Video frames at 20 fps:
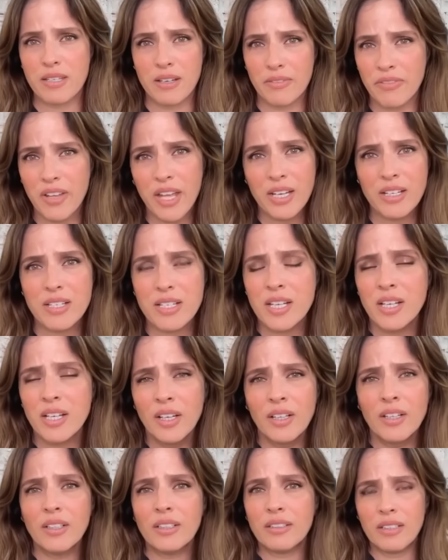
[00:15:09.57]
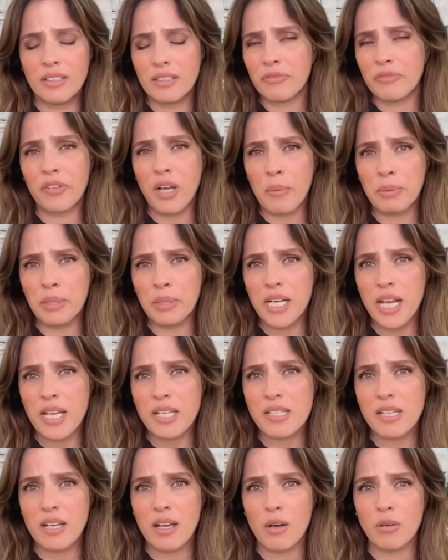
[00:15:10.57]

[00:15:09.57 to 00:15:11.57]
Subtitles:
event a couple of days ago.